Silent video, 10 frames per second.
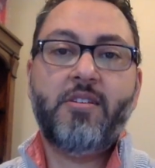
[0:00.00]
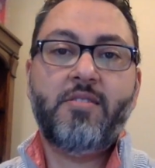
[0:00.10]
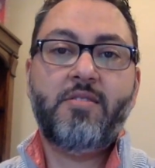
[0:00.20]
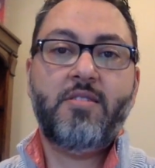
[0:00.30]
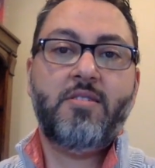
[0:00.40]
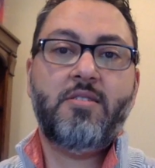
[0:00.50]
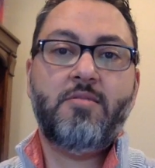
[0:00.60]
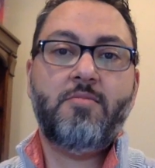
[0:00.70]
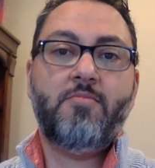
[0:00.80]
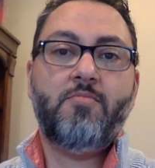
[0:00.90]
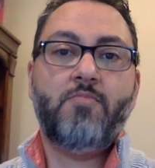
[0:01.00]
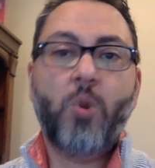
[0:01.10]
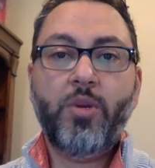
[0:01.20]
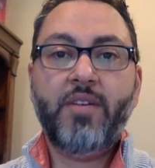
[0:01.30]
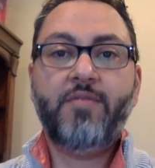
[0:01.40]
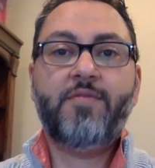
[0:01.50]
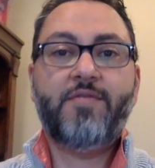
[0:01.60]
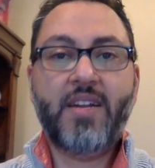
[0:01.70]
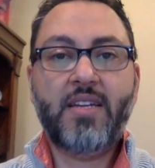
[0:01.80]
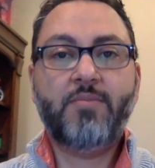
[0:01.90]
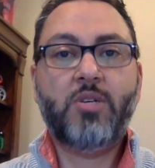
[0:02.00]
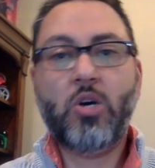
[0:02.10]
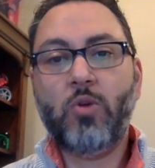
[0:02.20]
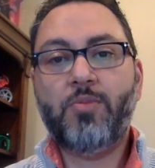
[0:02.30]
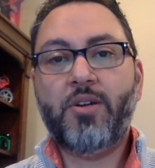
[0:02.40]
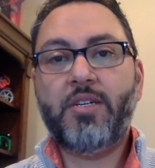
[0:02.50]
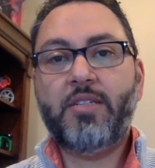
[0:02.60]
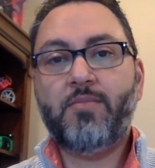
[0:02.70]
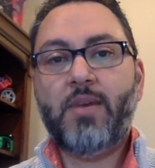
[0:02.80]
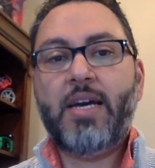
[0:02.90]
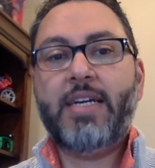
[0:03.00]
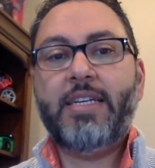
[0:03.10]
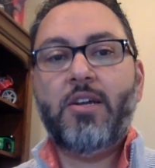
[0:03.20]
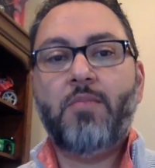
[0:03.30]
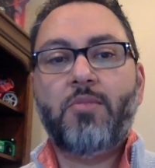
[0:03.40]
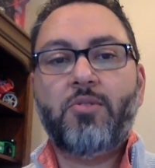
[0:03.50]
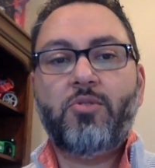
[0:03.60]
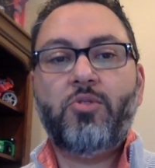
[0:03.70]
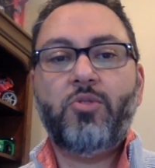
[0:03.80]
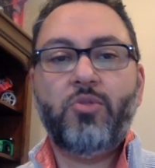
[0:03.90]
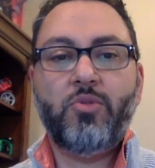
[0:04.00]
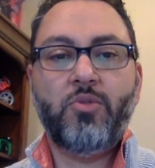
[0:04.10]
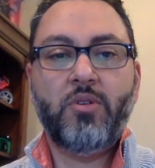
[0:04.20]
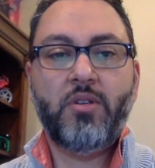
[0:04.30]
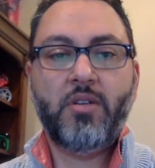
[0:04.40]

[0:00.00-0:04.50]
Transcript: The Motive Venom Cobra is my number two